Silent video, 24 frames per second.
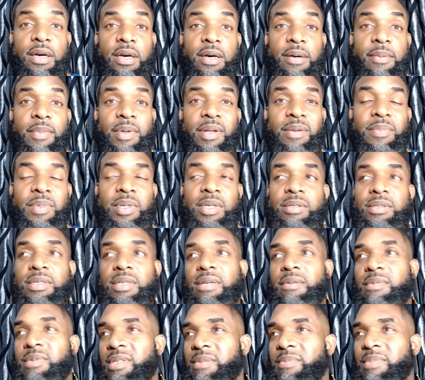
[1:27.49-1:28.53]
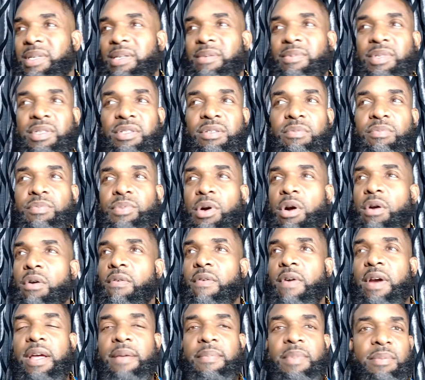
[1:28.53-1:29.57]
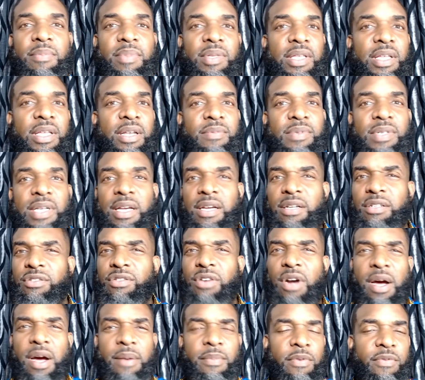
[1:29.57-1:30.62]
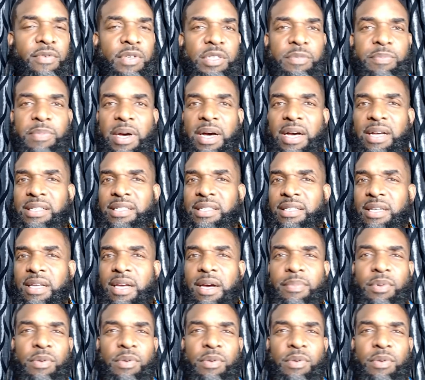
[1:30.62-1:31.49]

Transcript: It was programming, but then it was like a trauma response,